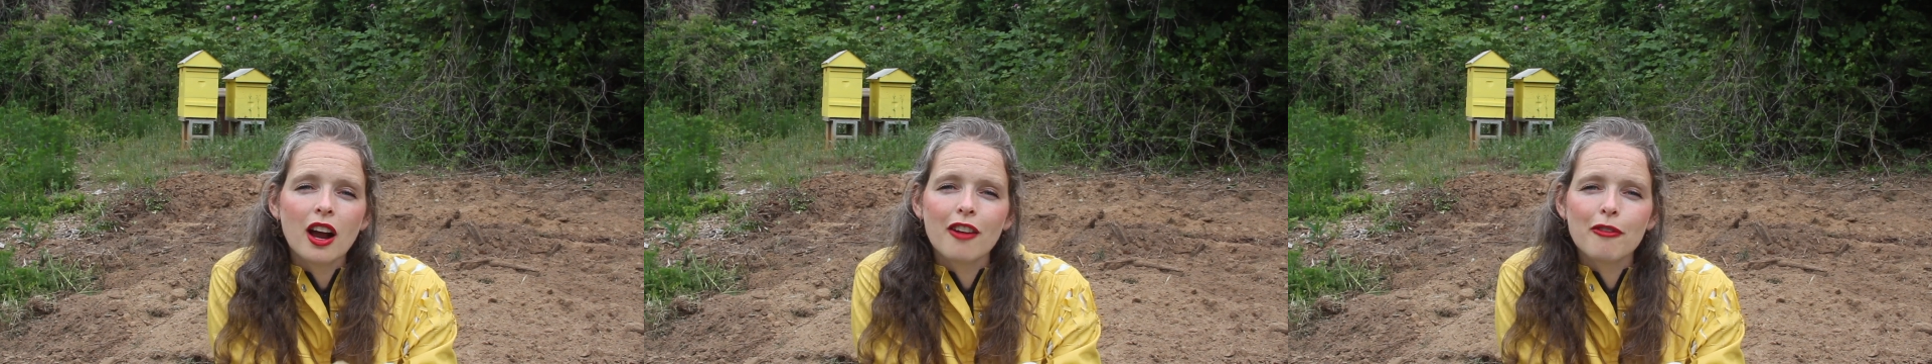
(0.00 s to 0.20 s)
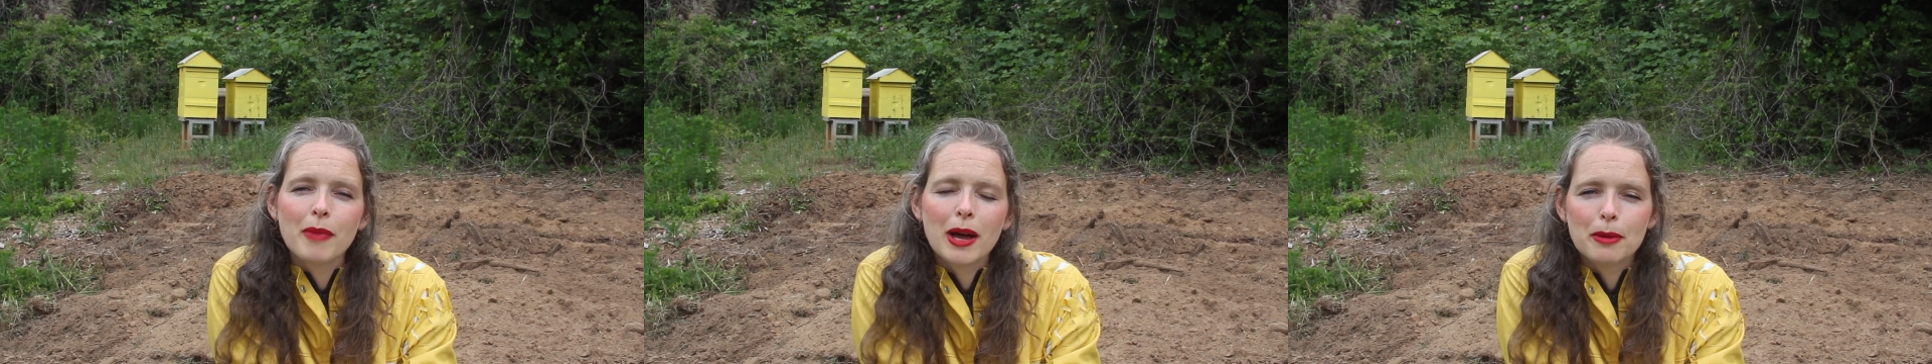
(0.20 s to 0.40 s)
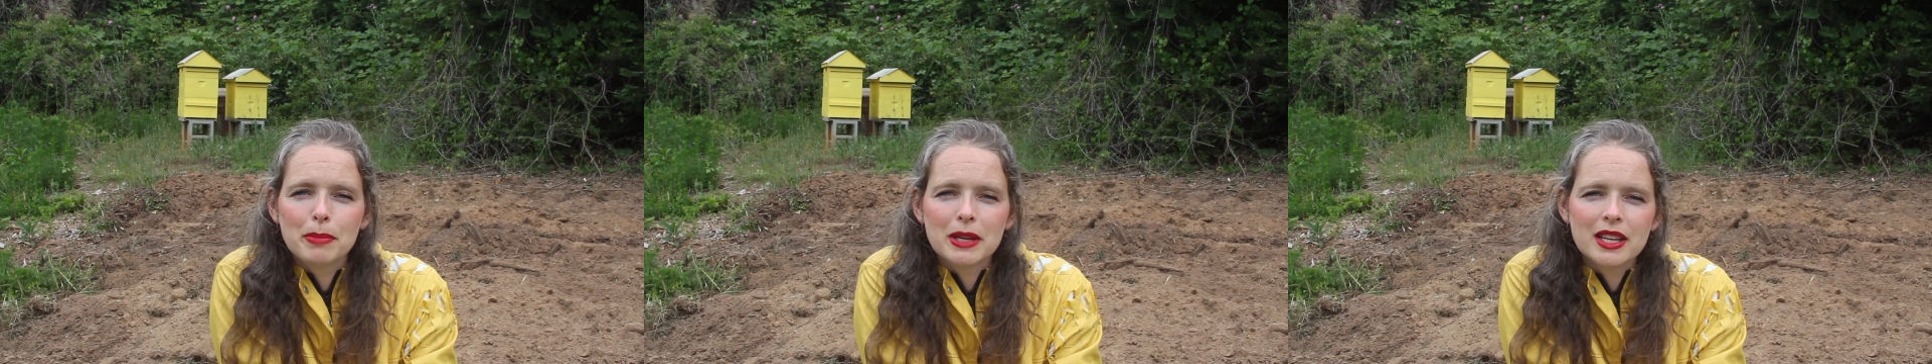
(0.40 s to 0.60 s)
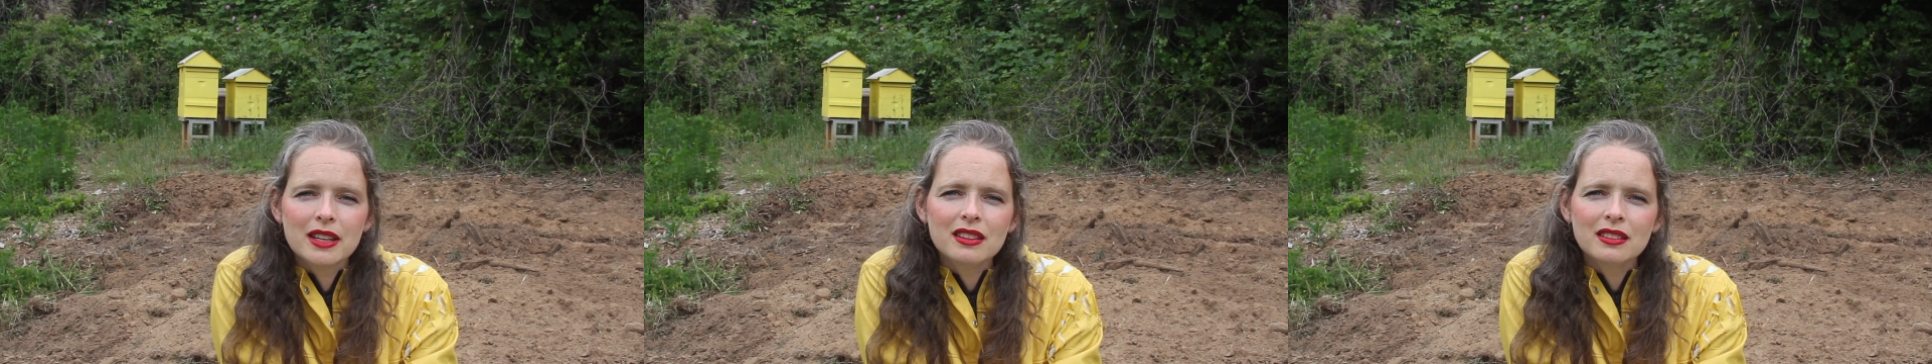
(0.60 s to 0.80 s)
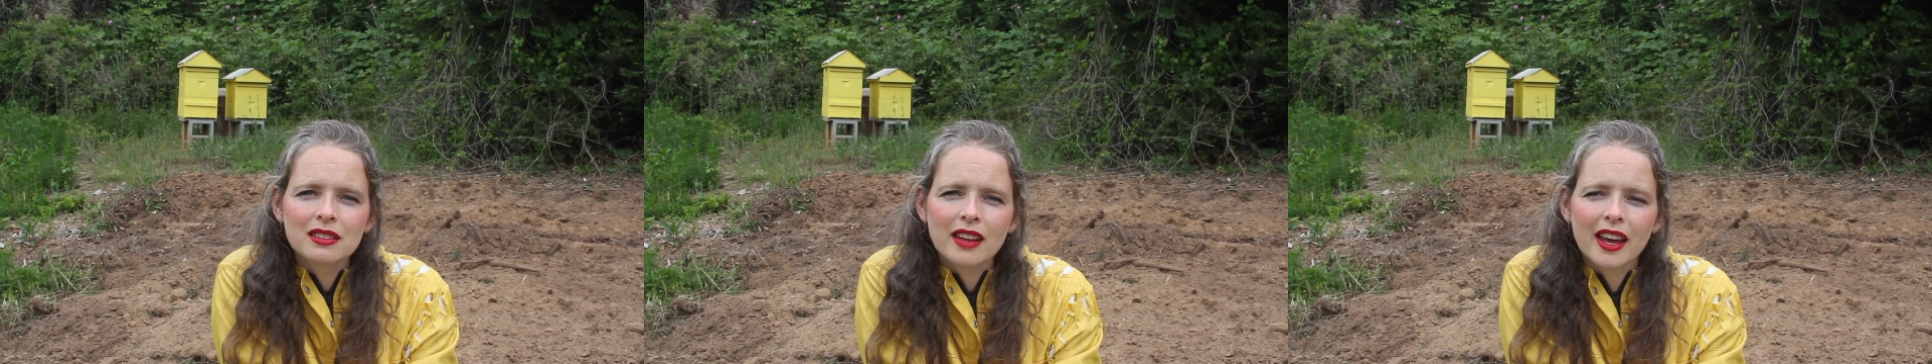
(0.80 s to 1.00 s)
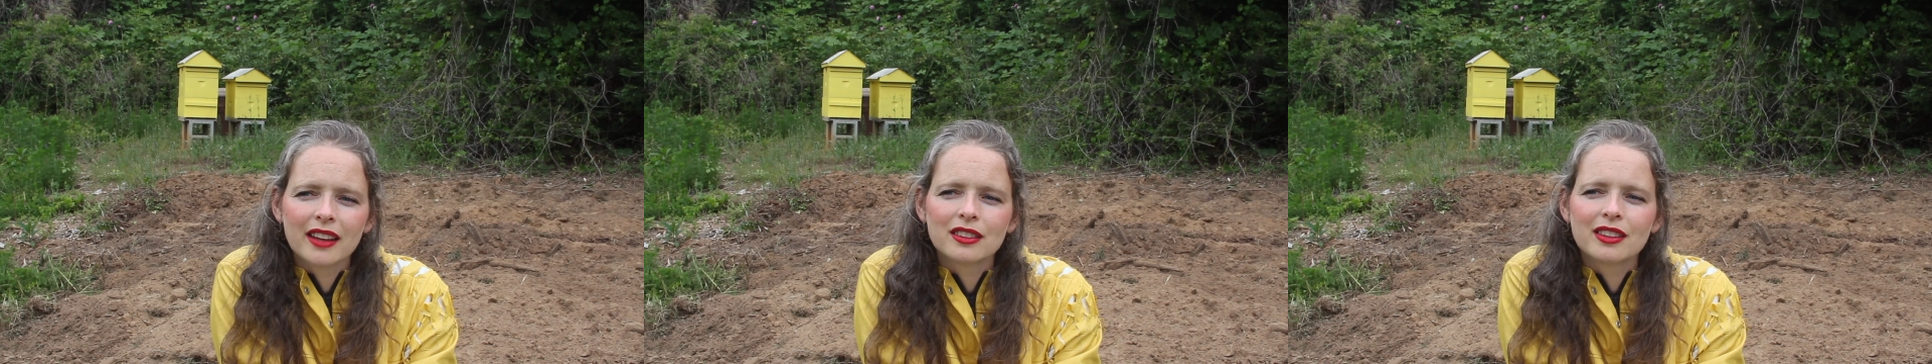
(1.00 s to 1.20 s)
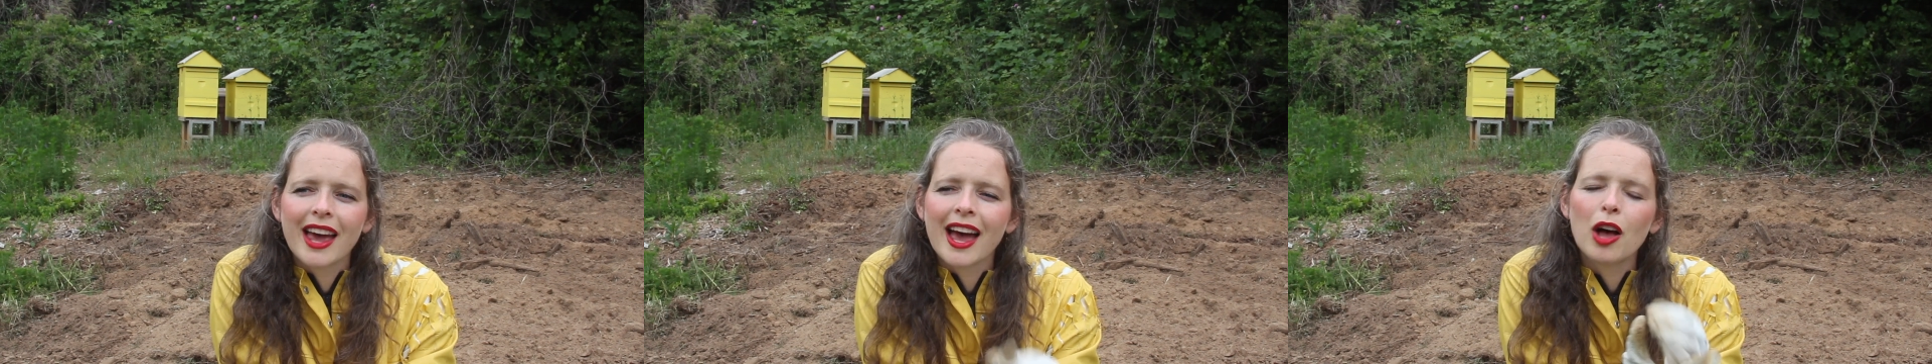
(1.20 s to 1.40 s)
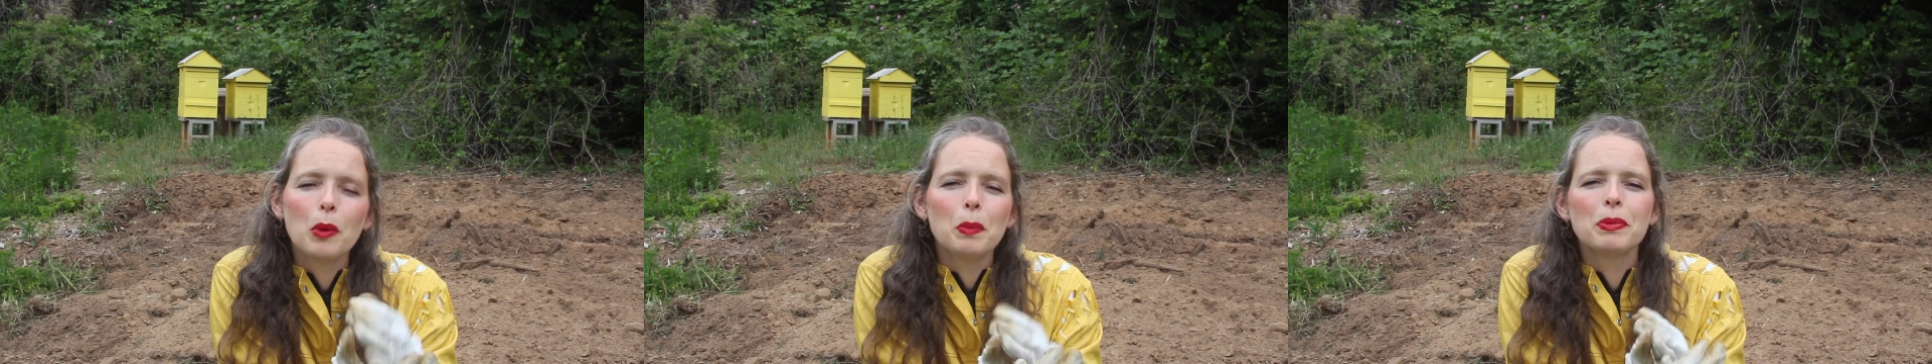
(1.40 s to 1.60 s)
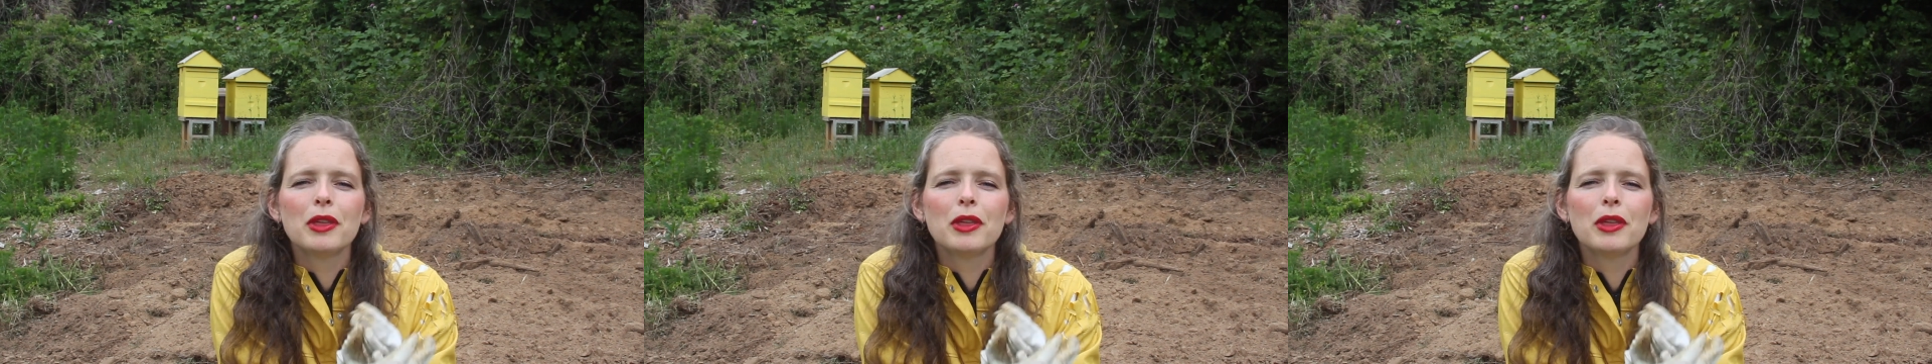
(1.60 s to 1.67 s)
of my bees and to help